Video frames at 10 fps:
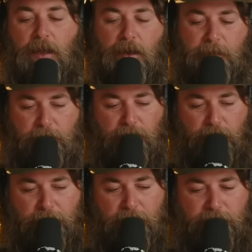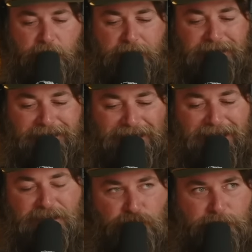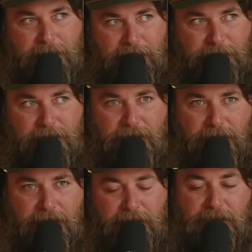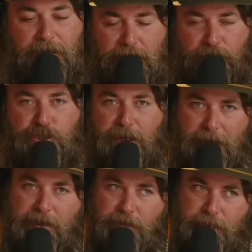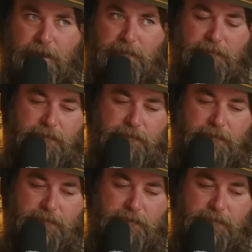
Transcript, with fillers: A lot of people throw around the phrase laser beam. That's a legit laser beam,